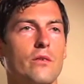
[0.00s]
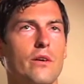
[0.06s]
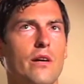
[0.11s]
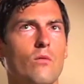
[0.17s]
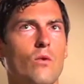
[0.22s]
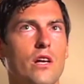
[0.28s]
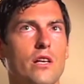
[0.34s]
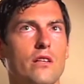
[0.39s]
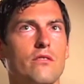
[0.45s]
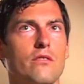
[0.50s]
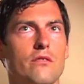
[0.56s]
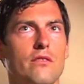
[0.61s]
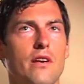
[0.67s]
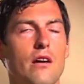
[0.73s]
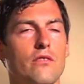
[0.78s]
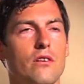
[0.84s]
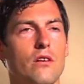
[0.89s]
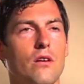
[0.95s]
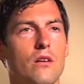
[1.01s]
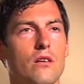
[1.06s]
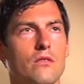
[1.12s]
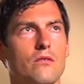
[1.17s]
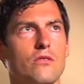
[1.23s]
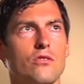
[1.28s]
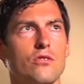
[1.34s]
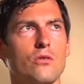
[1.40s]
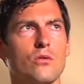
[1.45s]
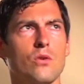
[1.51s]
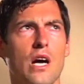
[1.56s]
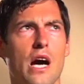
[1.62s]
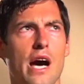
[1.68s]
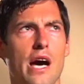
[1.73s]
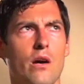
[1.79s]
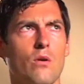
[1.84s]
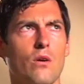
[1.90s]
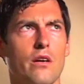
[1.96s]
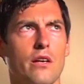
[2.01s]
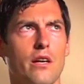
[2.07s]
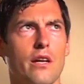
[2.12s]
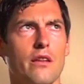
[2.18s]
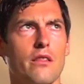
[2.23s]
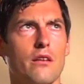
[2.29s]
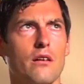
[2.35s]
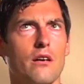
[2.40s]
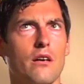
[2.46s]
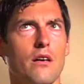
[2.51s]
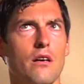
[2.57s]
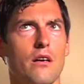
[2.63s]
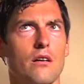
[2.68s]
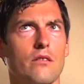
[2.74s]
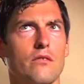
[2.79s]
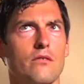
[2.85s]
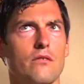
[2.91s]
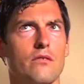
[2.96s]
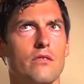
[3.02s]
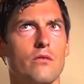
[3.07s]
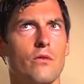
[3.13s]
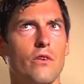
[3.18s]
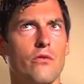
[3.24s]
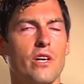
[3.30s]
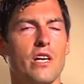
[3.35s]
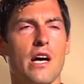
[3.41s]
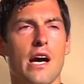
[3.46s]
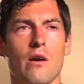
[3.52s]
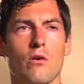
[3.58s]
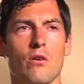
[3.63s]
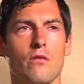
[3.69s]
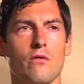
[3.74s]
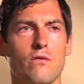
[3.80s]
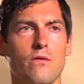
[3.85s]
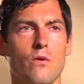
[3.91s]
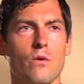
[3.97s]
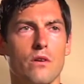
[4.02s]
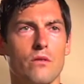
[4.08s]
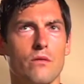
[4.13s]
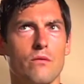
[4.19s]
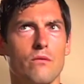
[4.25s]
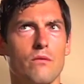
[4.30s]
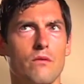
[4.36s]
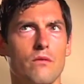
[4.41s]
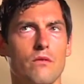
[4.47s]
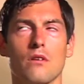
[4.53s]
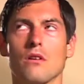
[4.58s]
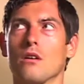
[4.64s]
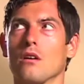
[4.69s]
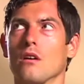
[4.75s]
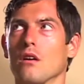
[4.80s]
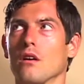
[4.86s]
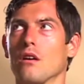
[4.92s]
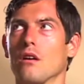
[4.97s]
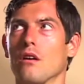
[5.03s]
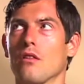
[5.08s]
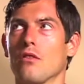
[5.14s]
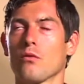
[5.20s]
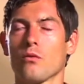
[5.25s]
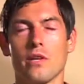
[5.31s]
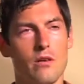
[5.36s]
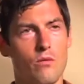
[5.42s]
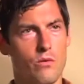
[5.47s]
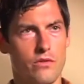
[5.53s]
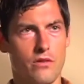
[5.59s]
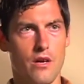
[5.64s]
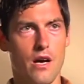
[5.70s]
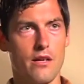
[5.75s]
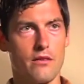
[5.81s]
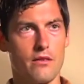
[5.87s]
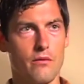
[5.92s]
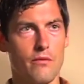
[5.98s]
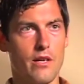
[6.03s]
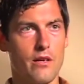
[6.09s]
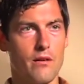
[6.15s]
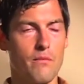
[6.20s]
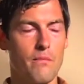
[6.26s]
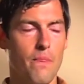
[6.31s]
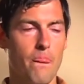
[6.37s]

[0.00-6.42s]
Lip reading: You had 1 in South Dakota, 2 in Iowa, and 2 or 3 in Iowa, and 3 in Wisconsin, rather.